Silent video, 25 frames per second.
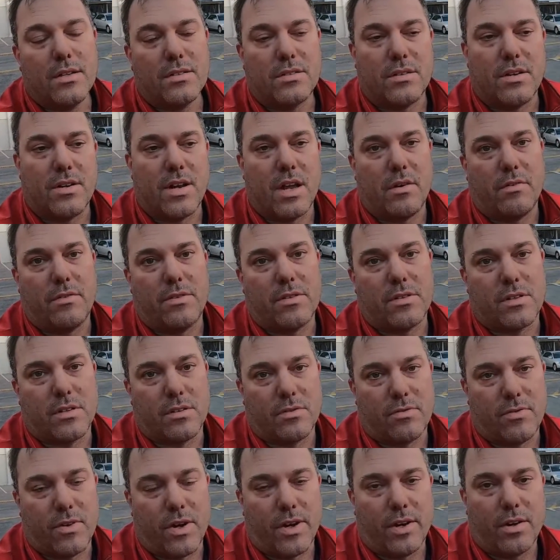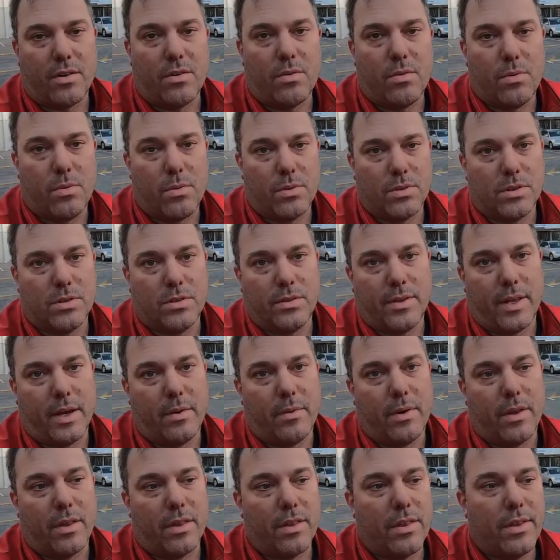So now we've just got to find a core to do
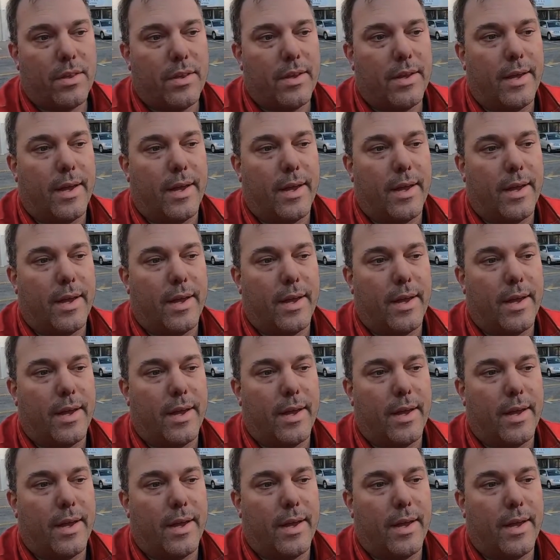that with,